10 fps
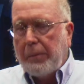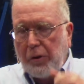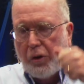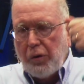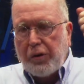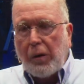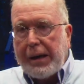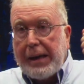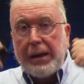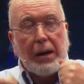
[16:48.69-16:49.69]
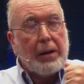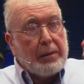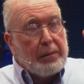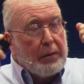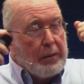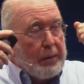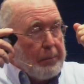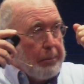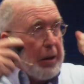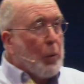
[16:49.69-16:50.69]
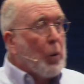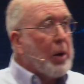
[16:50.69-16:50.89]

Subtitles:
You don't need a pair of